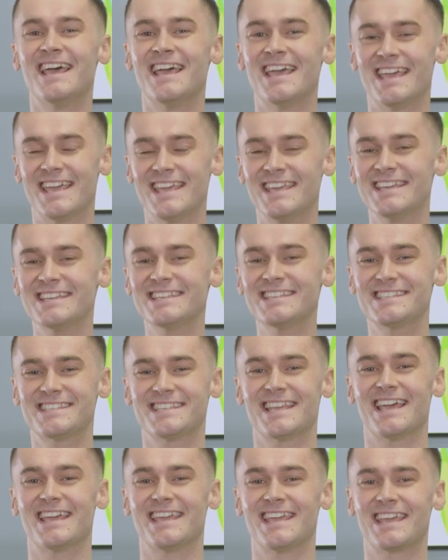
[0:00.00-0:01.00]
he is
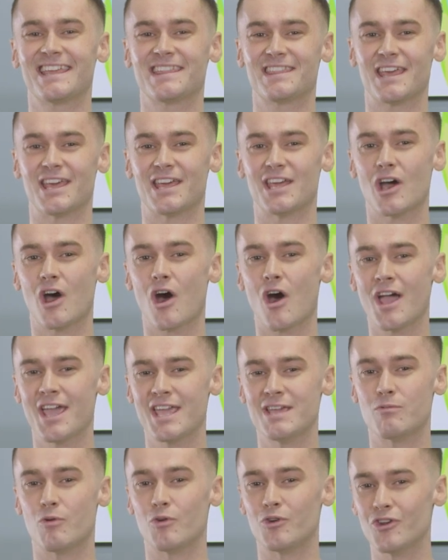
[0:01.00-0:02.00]
saying that
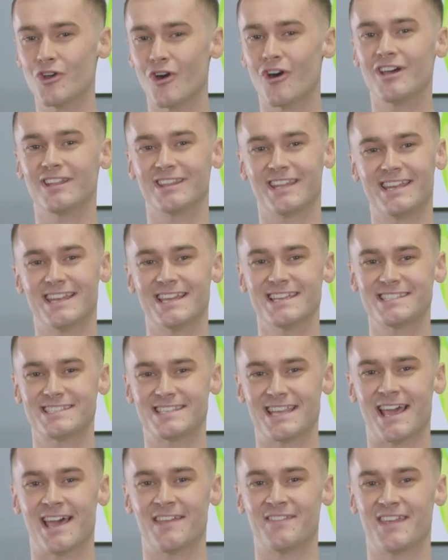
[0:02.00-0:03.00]
he will not let us
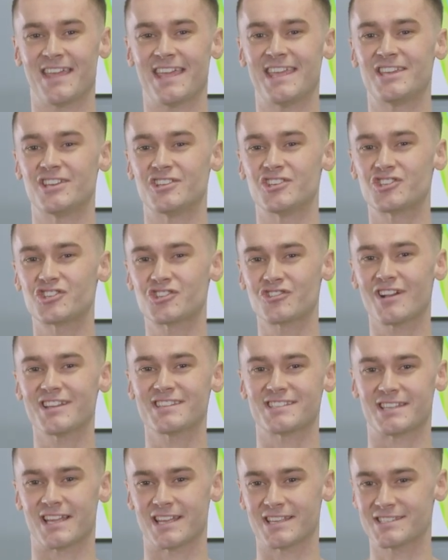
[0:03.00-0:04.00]
down, that he can
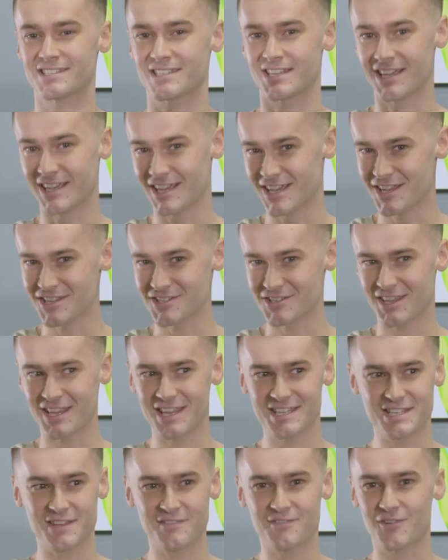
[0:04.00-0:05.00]
trust us. So
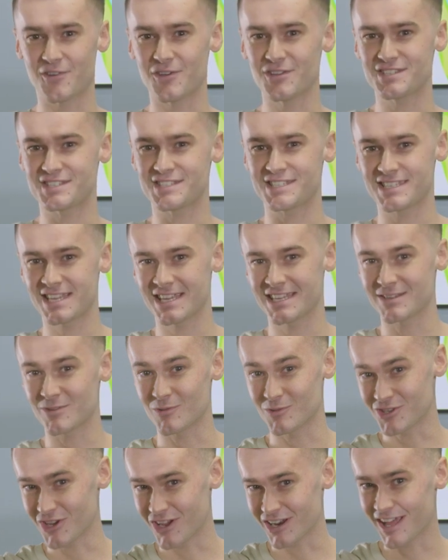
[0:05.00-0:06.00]
here's our first
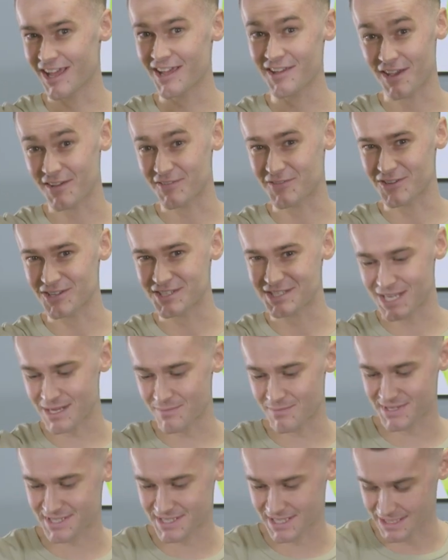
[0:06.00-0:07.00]
dollar, our first
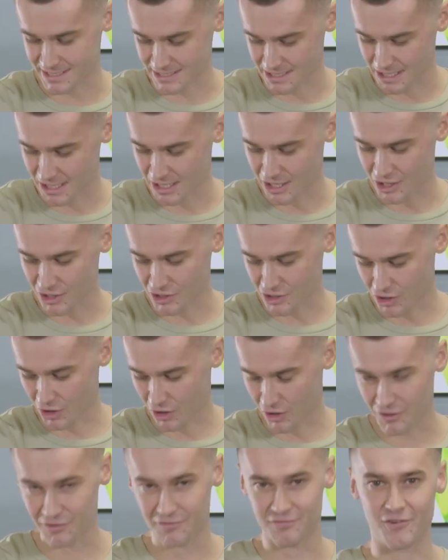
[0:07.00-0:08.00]
10%,
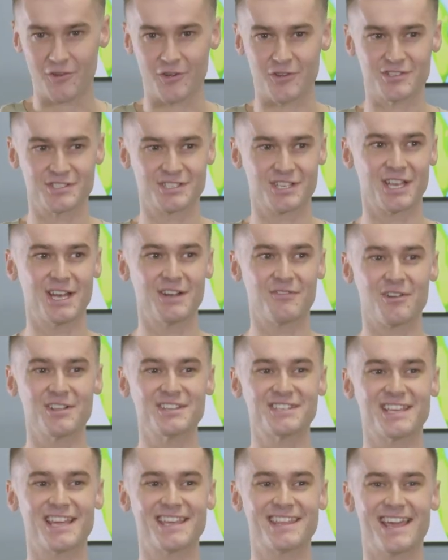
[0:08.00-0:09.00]
God first. Can
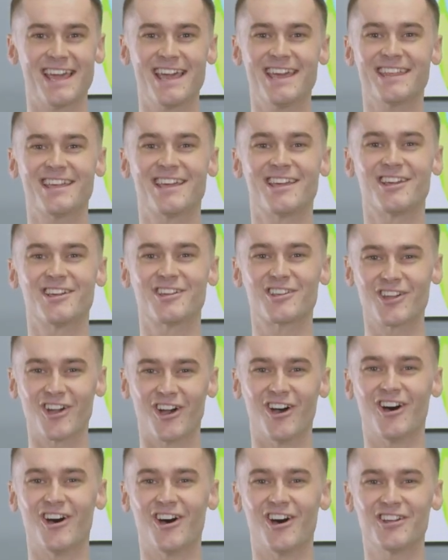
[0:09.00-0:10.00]
everyone say that?
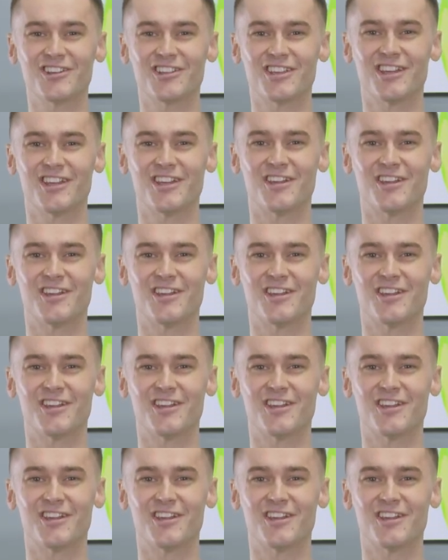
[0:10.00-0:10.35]
God